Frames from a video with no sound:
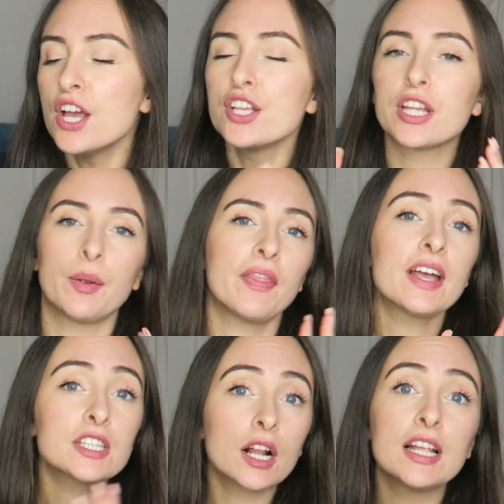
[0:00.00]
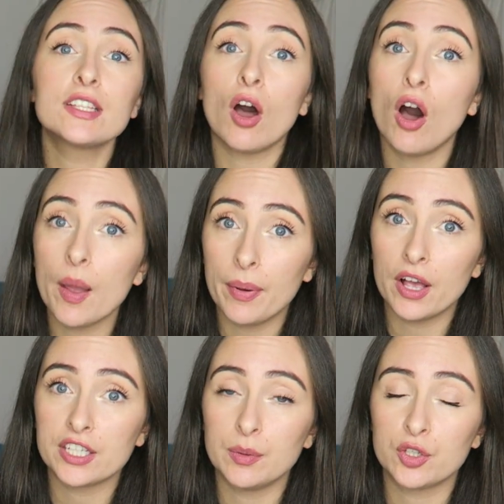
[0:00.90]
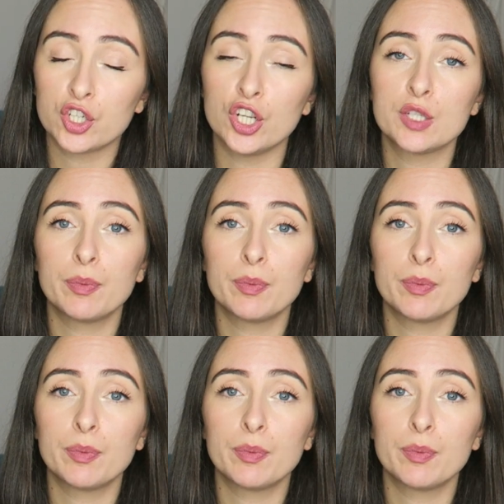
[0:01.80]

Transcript: So anyway, that's the cleanser I personally would choose.